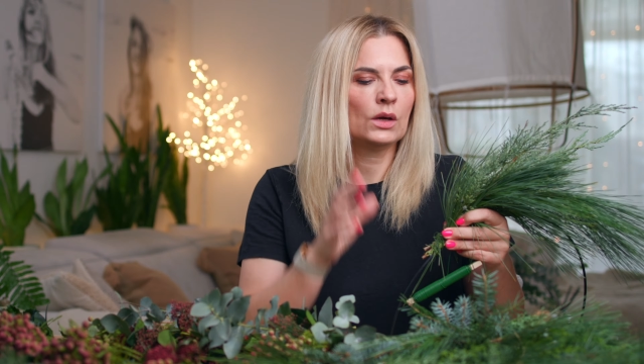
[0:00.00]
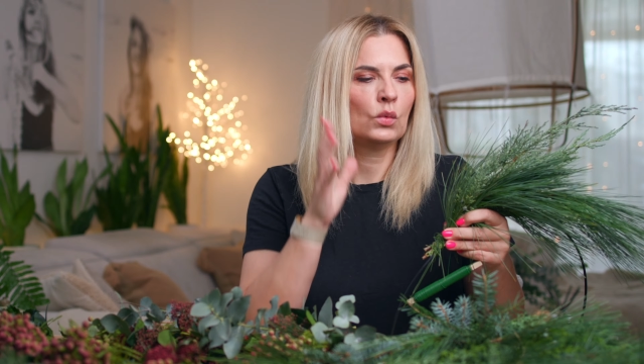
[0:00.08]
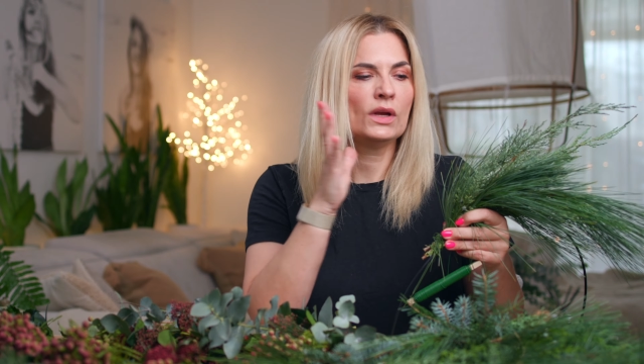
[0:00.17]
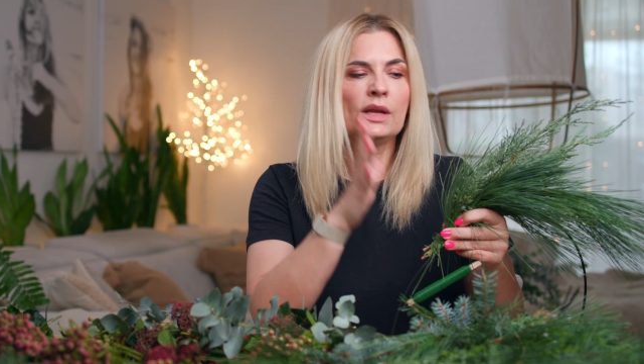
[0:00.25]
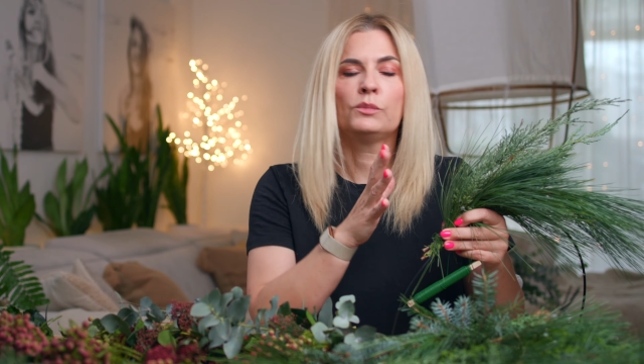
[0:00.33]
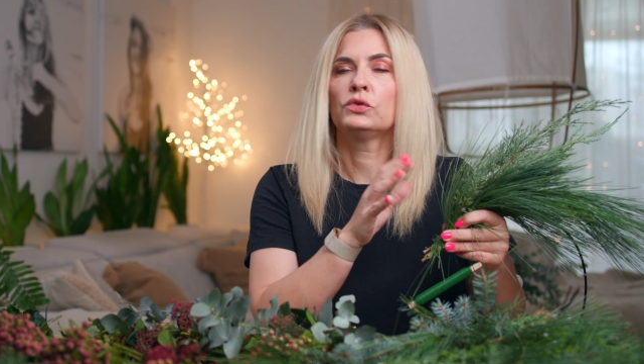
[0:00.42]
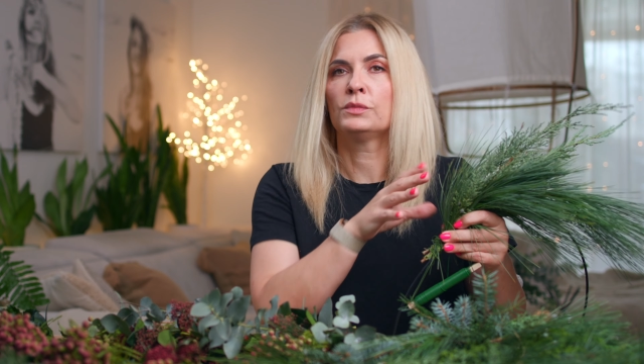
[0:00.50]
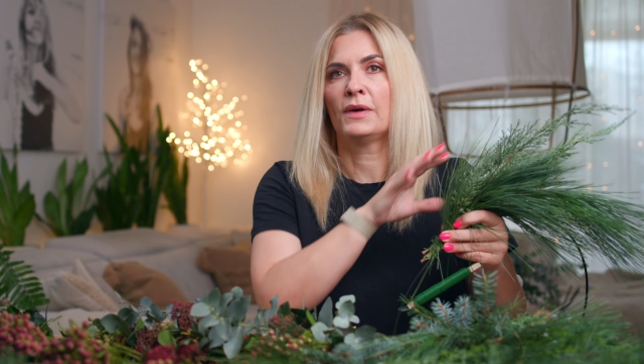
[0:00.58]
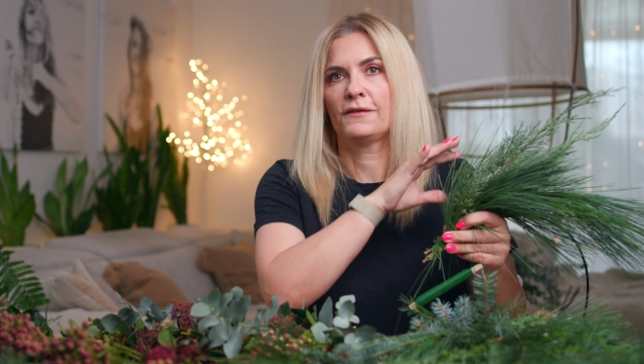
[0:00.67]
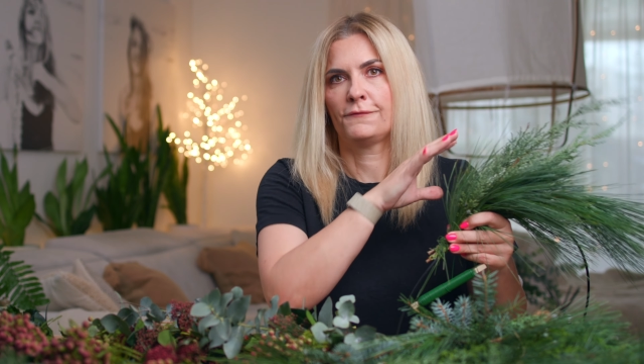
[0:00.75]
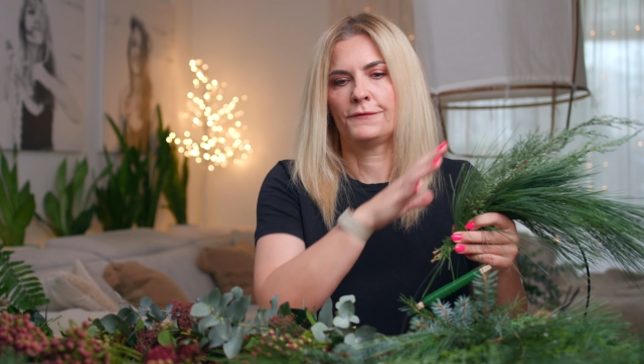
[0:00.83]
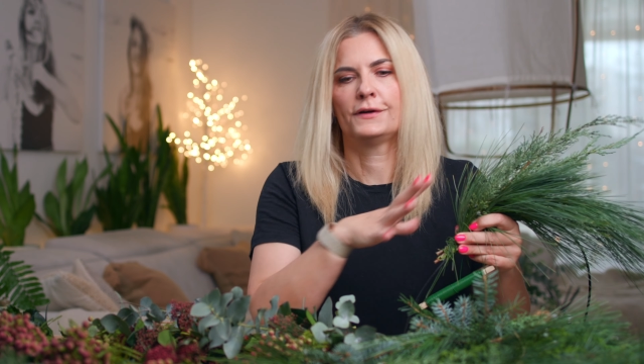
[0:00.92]
When I put
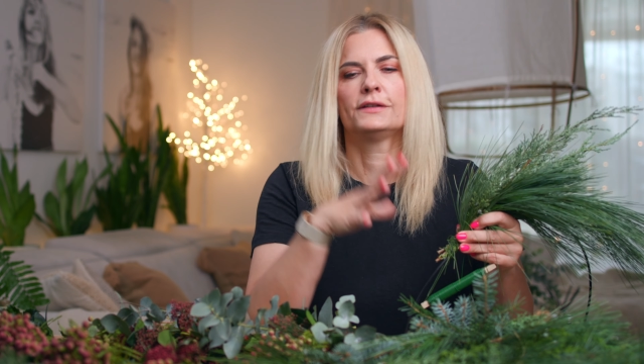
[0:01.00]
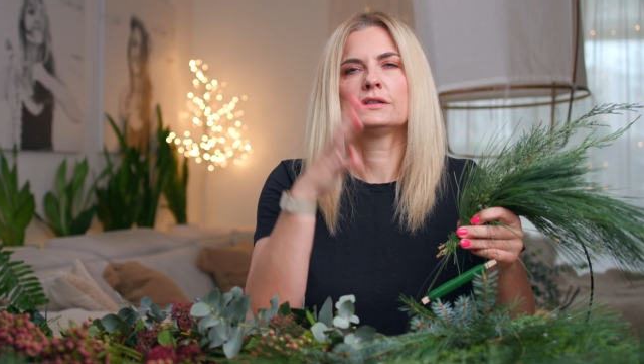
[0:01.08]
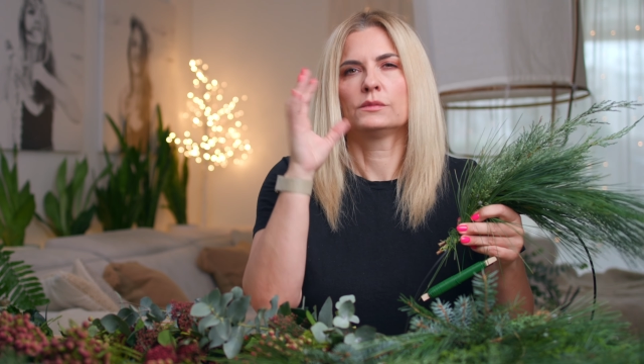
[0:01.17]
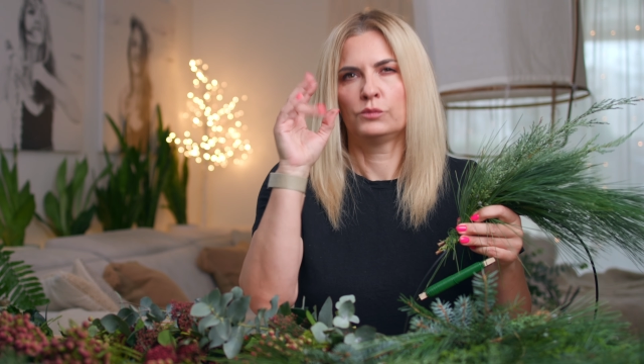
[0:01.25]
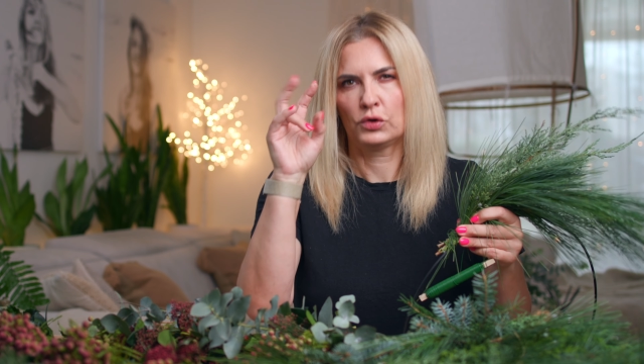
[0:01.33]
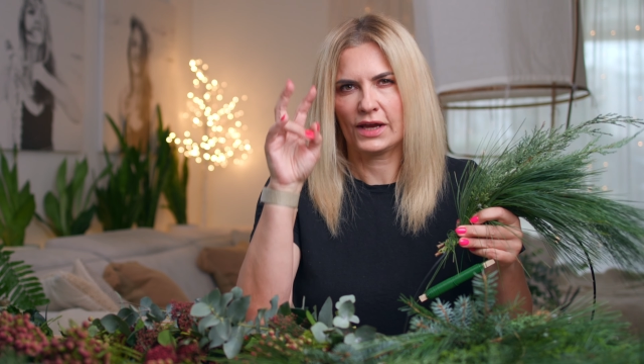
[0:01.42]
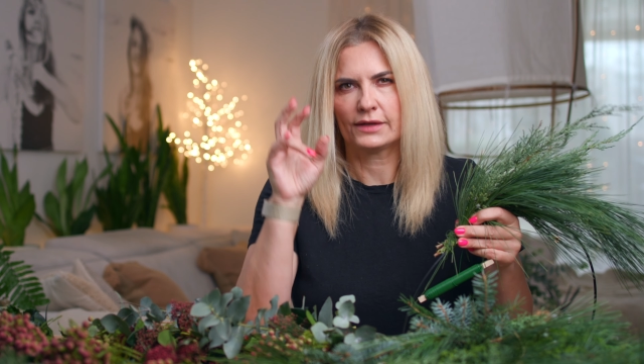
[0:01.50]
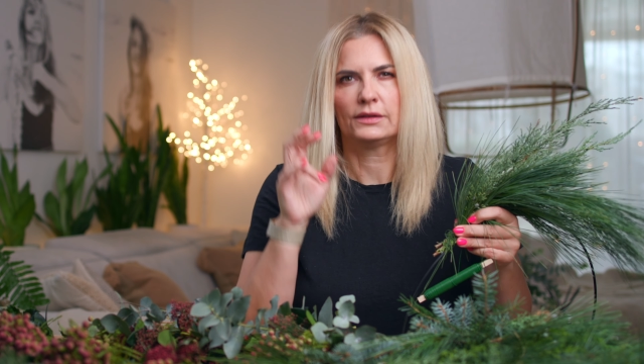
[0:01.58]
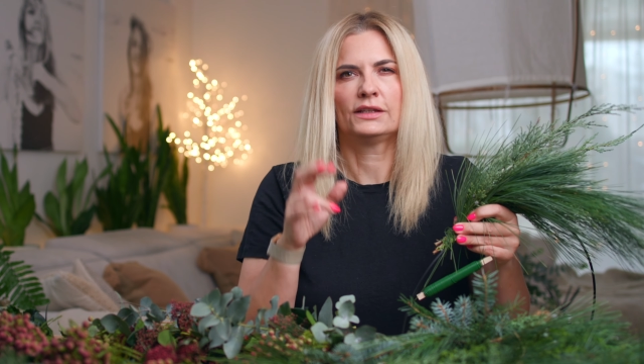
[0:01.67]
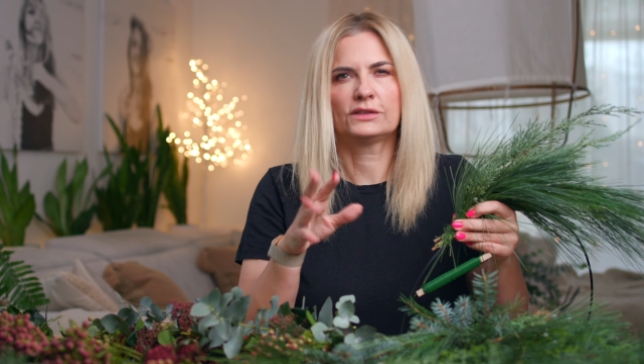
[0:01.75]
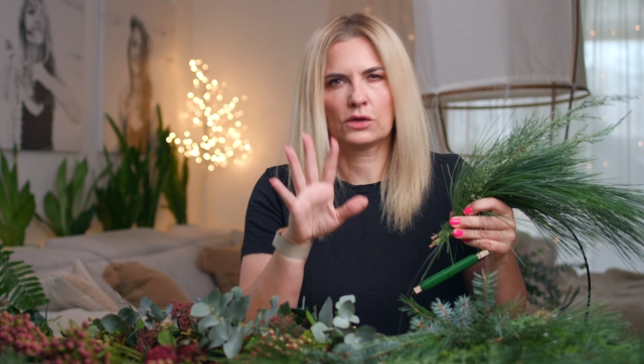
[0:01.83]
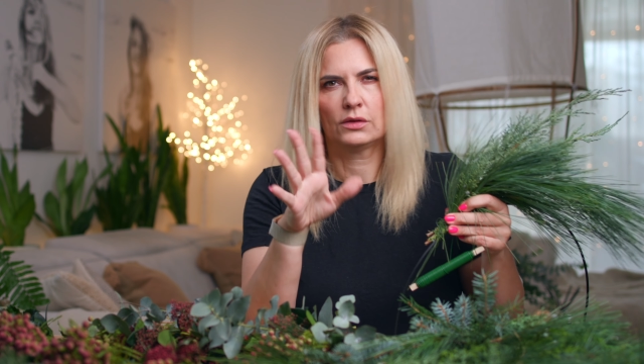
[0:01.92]
my first bouquet,
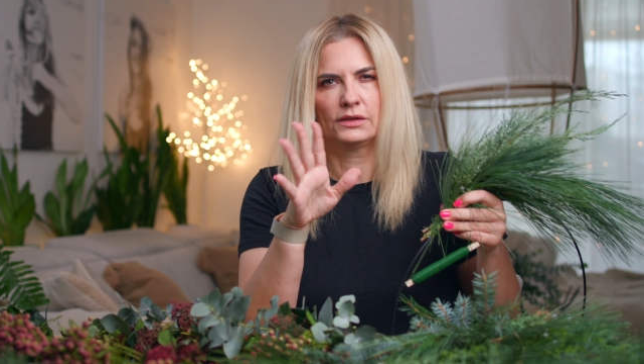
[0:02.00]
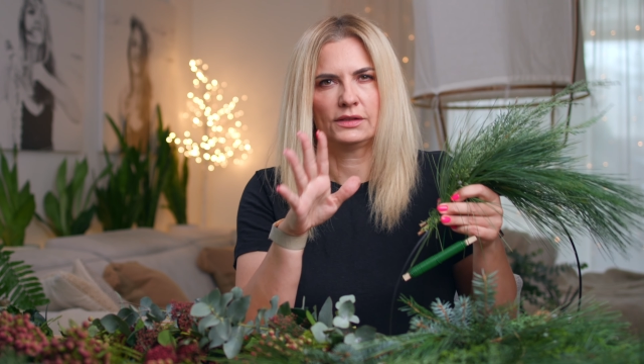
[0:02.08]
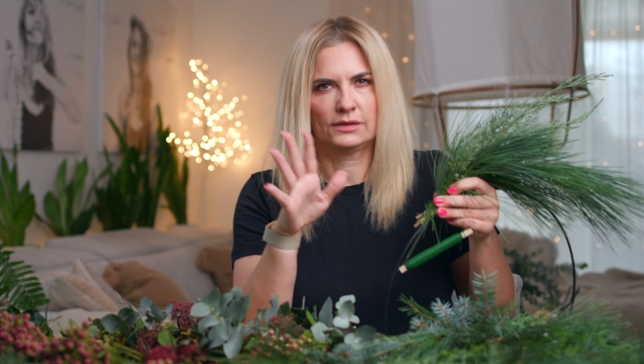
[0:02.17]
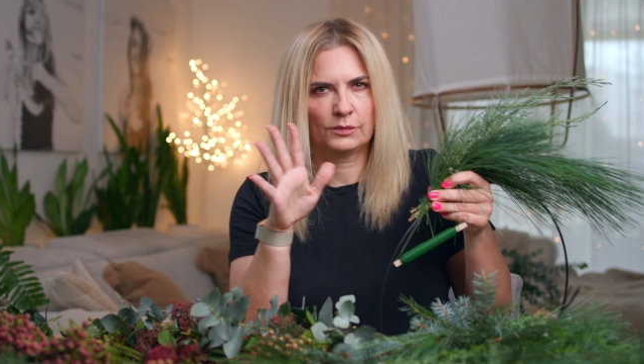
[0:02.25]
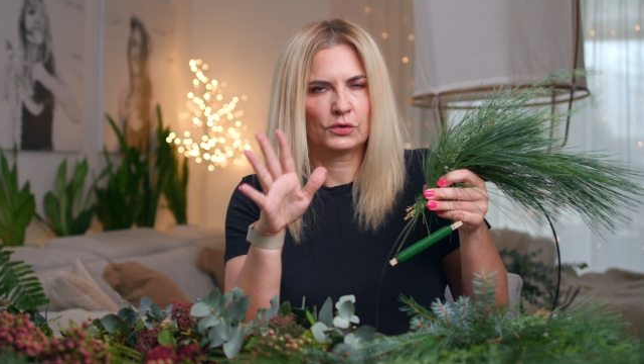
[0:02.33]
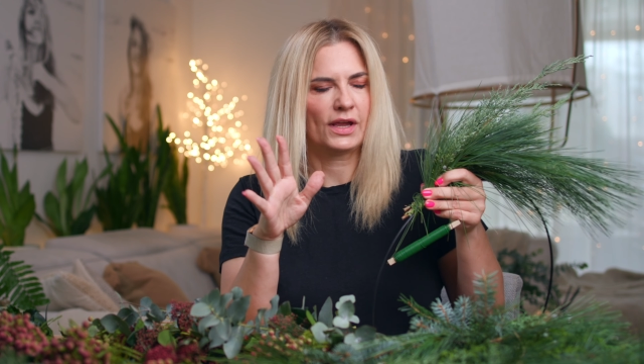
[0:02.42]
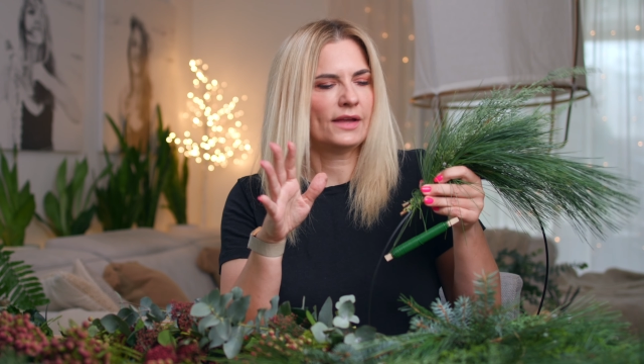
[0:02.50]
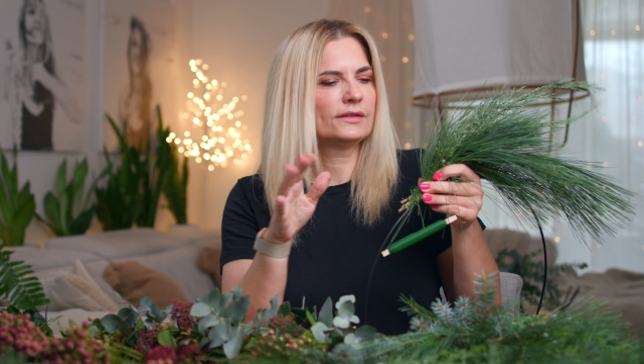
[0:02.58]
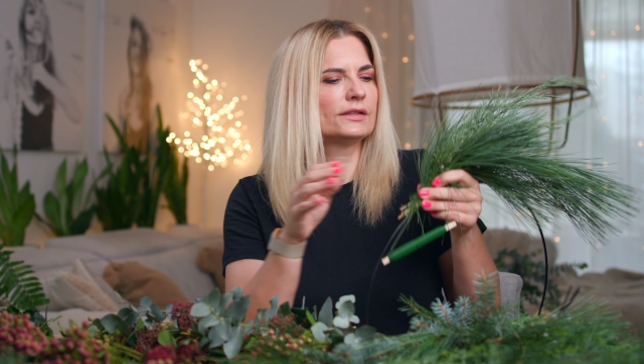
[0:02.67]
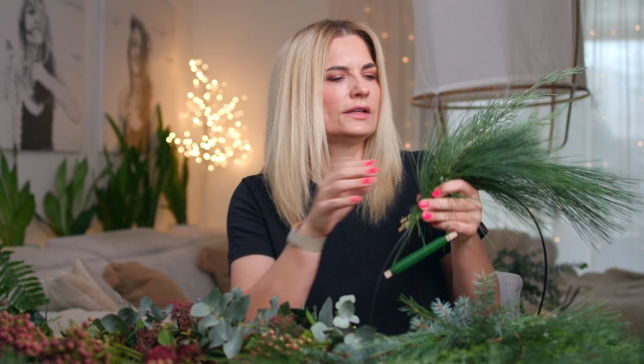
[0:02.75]
let's call it a bouquet,